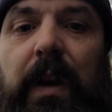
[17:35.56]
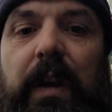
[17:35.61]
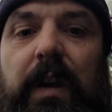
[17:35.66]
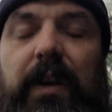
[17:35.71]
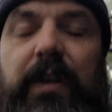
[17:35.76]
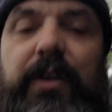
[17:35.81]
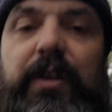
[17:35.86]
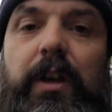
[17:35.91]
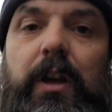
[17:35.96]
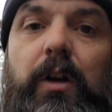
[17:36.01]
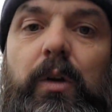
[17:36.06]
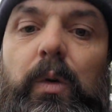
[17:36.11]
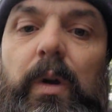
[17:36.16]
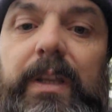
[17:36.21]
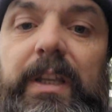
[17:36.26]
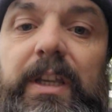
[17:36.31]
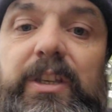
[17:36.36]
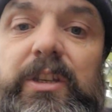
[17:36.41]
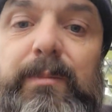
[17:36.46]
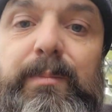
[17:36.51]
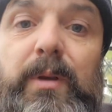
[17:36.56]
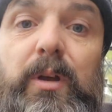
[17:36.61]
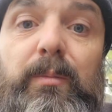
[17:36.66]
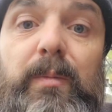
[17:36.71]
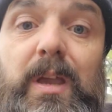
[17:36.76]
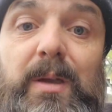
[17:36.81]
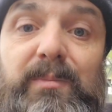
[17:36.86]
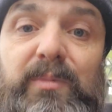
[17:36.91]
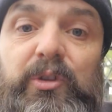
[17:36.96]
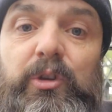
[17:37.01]
So I need to build my
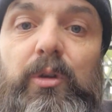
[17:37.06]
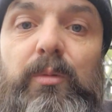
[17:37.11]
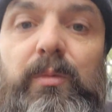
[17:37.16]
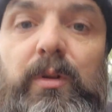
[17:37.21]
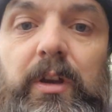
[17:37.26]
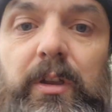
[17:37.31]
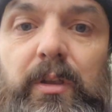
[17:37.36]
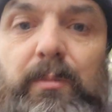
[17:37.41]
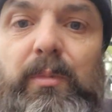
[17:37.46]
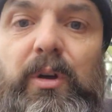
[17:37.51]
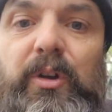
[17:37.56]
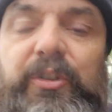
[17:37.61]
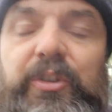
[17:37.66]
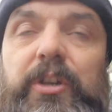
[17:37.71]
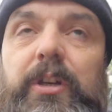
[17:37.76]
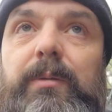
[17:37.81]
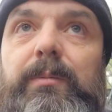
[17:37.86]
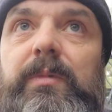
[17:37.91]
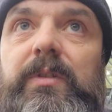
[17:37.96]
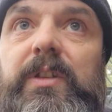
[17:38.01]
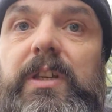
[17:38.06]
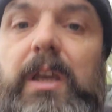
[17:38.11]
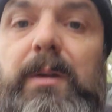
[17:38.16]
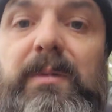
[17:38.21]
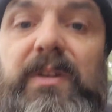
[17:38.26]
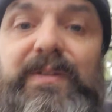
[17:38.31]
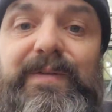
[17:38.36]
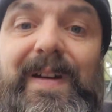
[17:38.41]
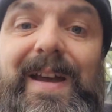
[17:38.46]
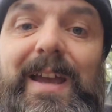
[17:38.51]
embers up at the bottom to keep
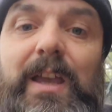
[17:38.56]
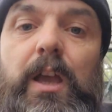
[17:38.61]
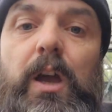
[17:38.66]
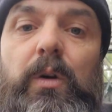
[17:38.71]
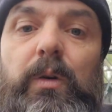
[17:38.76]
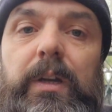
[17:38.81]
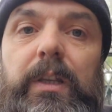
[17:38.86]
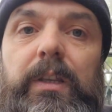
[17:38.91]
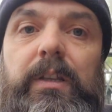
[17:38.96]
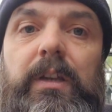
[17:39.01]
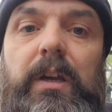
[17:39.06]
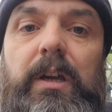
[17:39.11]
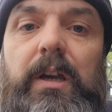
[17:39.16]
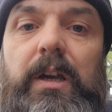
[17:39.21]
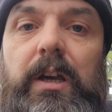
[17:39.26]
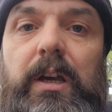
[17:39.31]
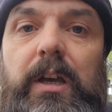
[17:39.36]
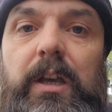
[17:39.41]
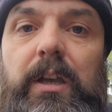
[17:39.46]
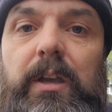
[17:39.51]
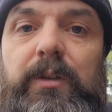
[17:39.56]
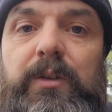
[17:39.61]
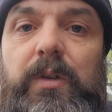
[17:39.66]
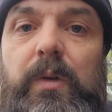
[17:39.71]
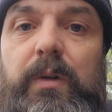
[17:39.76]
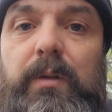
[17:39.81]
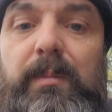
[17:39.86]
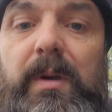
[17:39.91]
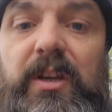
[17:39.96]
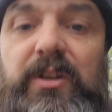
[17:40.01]
this fire going, so I
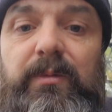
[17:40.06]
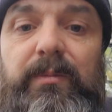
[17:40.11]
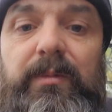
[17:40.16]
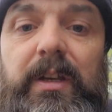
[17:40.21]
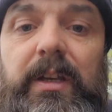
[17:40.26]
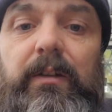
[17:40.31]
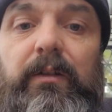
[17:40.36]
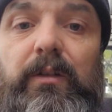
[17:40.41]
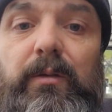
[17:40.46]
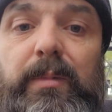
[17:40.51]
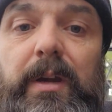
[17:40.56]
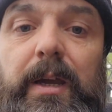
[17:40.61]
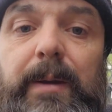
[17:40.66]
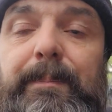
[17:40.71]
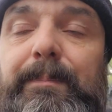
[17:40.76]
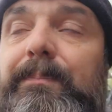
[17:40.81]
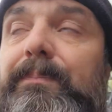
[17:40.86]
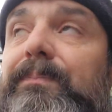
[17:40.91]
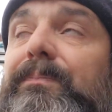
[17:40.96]
can make some dinner in a bit.